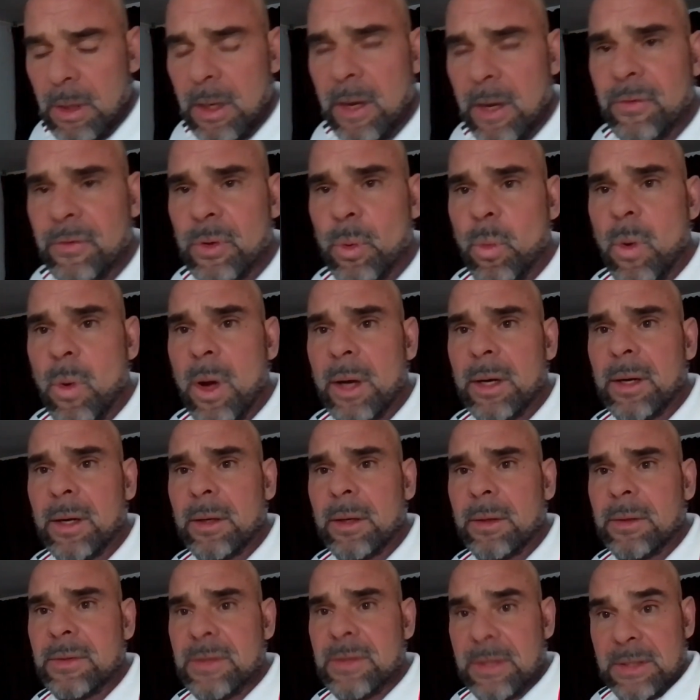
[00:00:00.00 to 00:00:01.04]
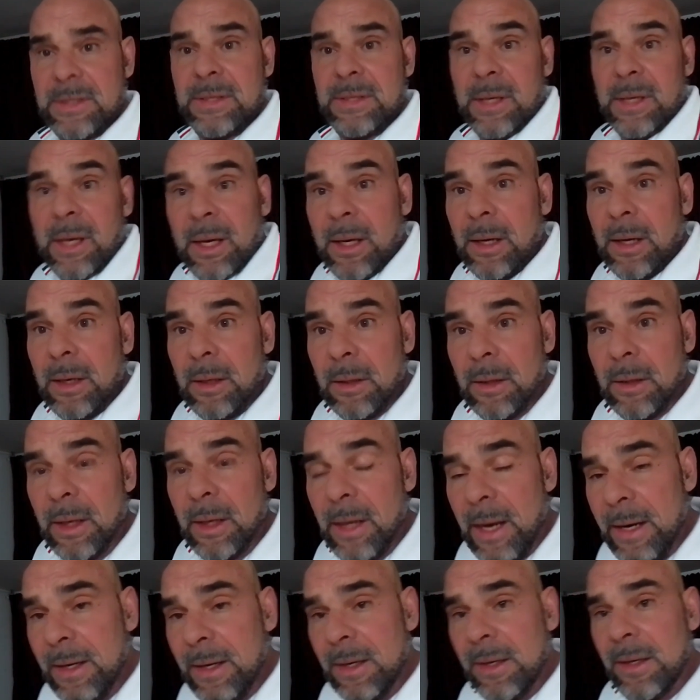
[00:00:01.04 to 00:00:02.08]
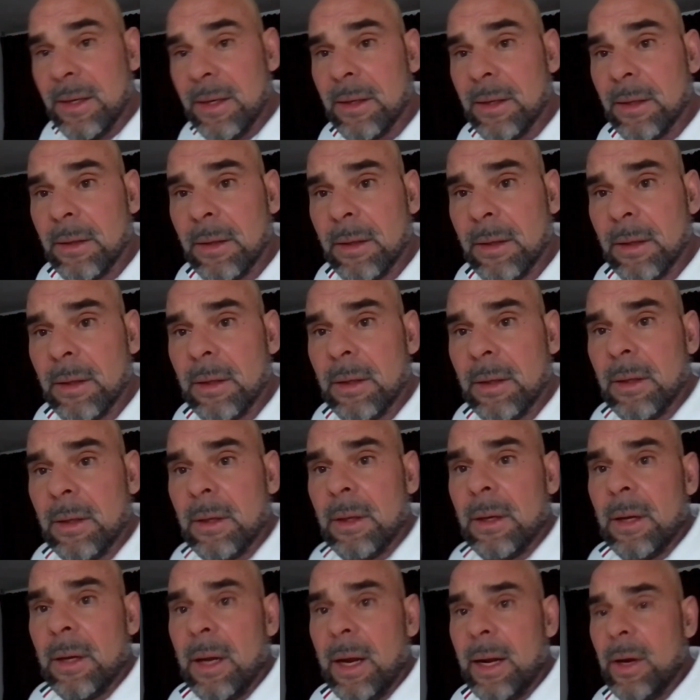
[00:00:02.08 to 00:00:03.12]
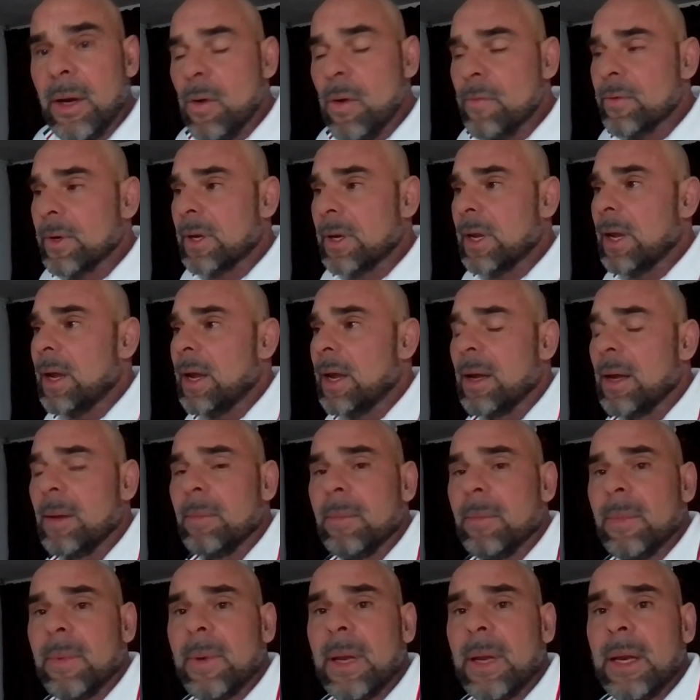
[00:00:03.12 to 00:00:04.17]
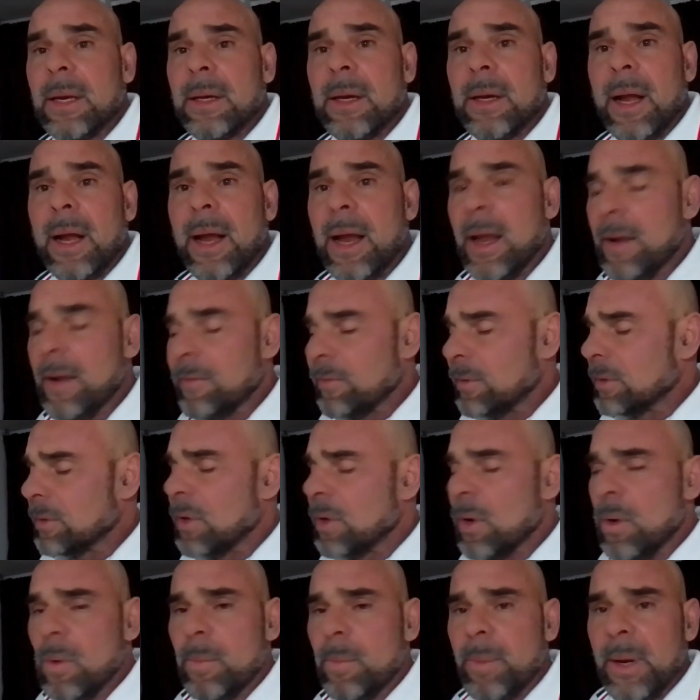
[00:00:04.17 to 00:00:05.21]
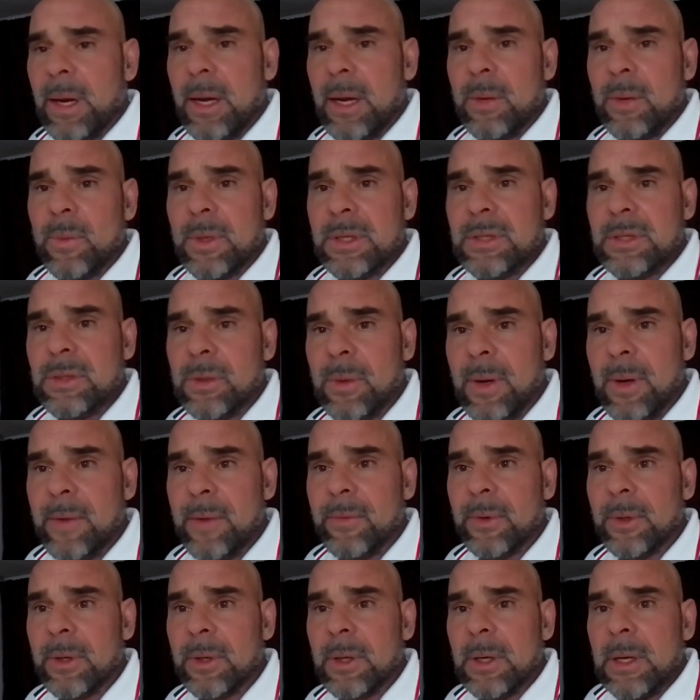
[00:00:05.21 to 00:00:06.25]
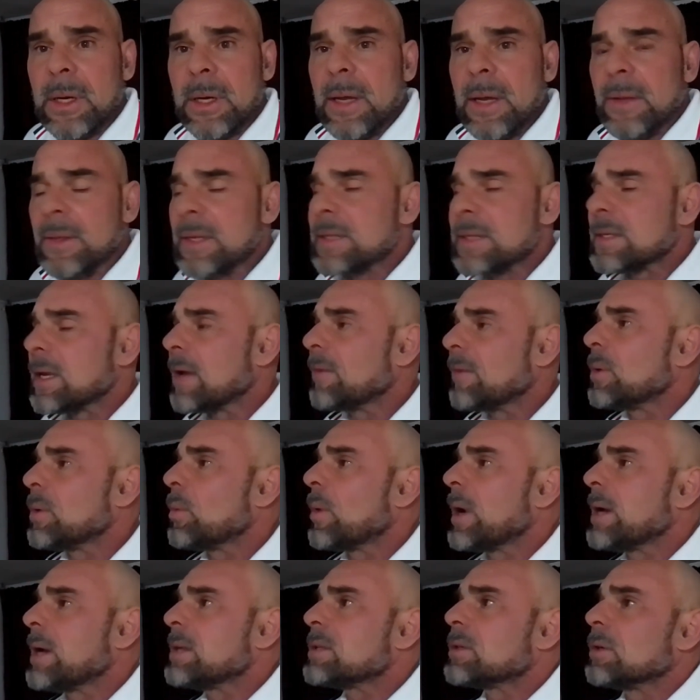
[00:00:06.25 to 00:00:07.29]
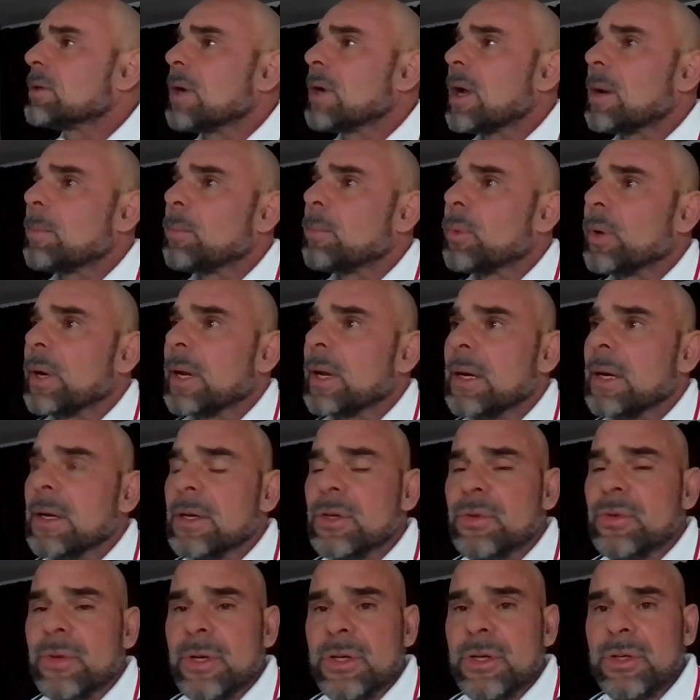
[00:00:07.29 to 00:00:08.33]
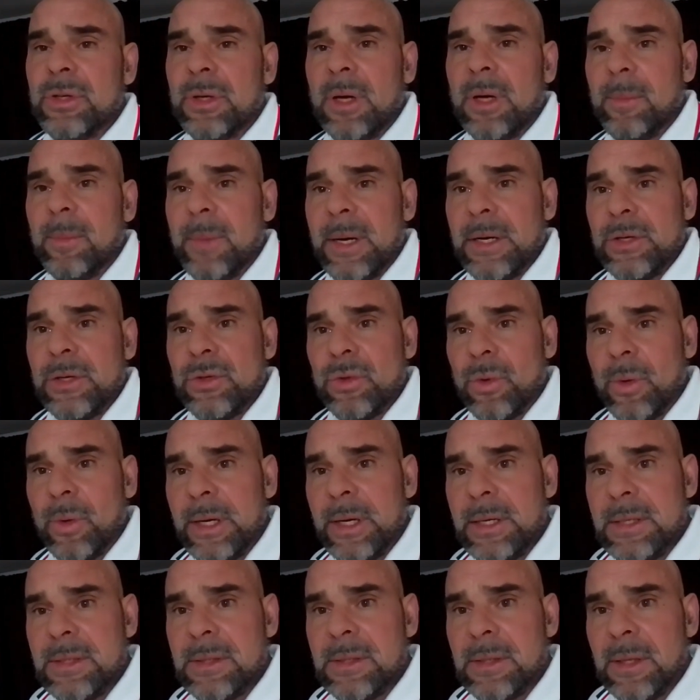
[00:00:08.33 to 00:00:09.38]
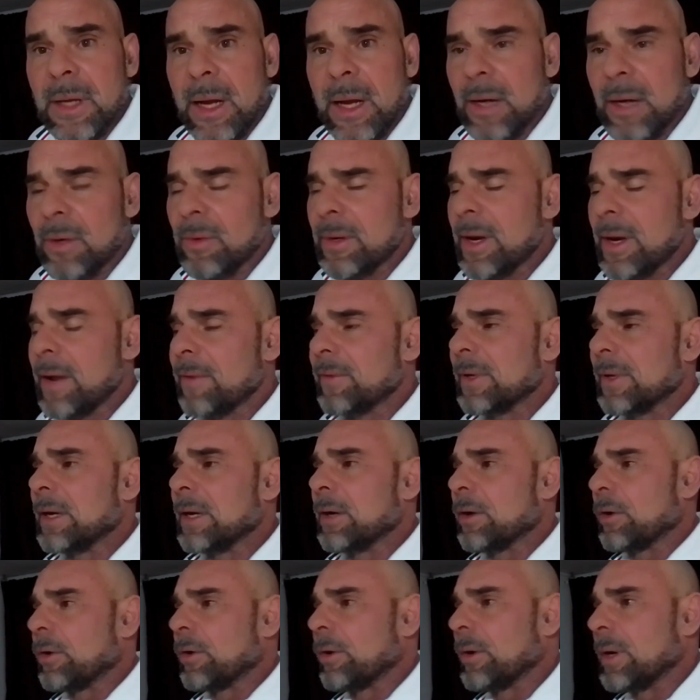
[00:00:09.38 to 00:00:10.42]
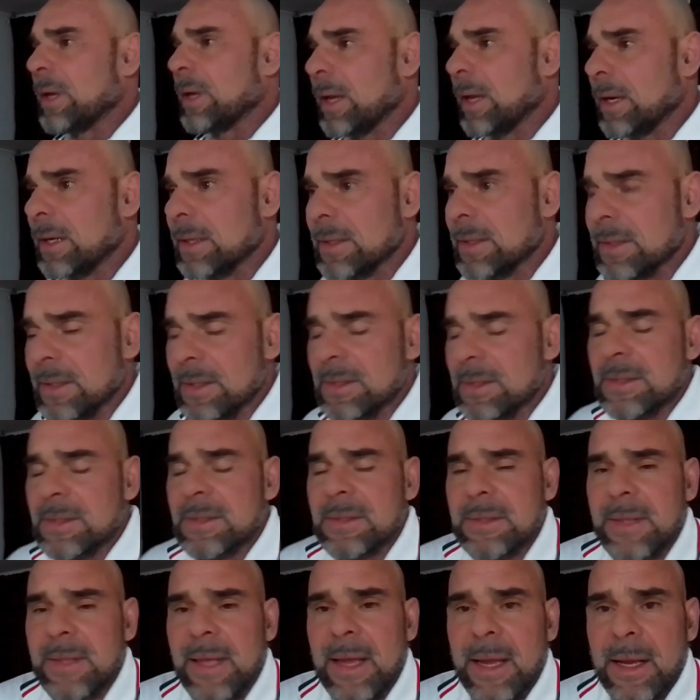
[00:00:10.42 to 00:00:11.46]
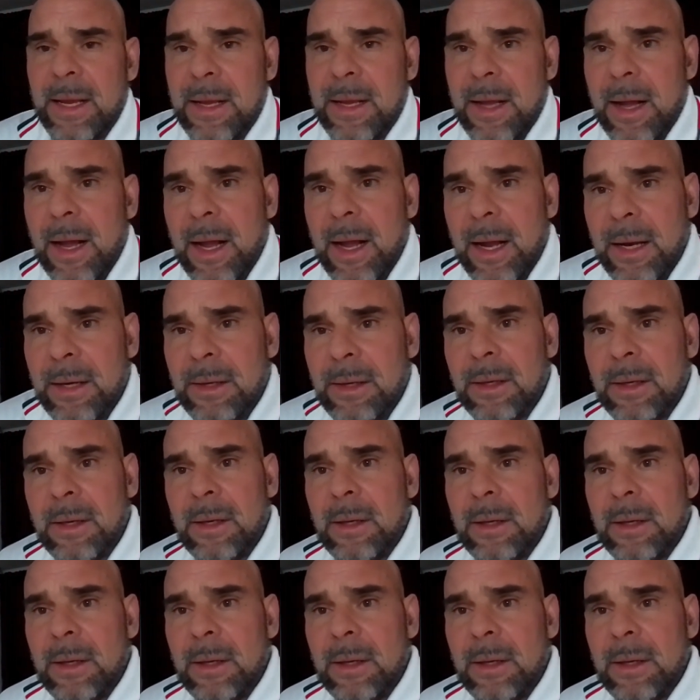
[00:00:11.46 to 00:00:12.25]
if you want to succeed. And I did. I overcame, and I have no pain whatsoever. These heavy weights are not bringing attrition on my joints. I don't have any herniated discs, thank God.